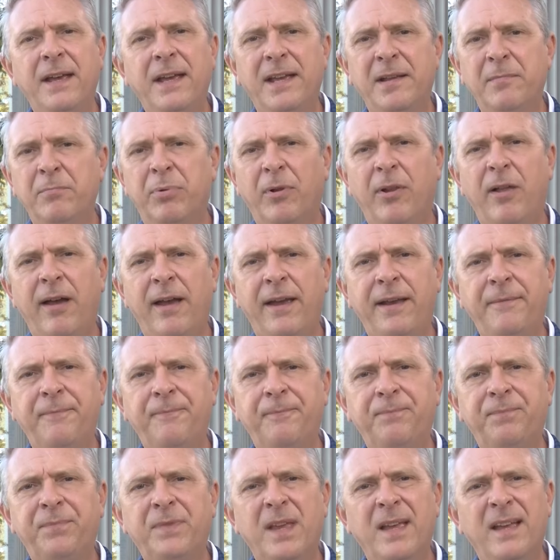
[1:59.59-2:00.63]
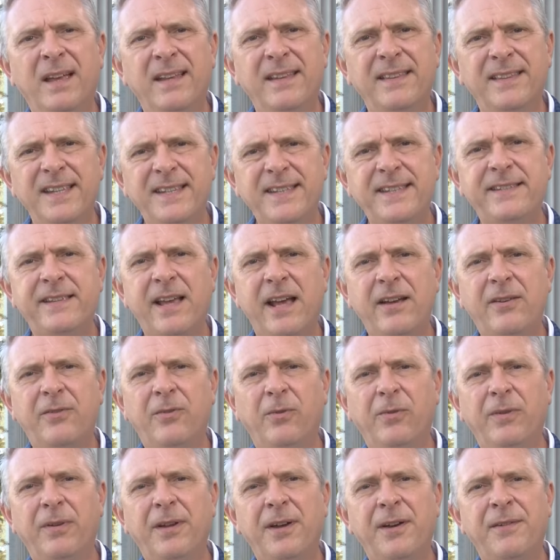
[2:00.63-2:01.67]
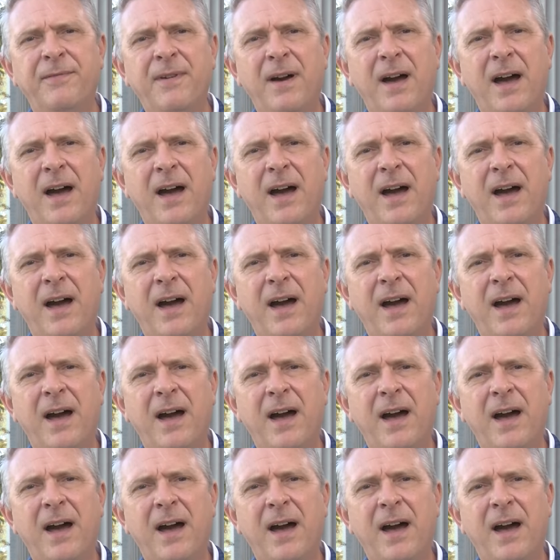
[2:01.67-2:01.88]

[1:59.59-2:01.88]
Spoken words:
and blight. This cycle of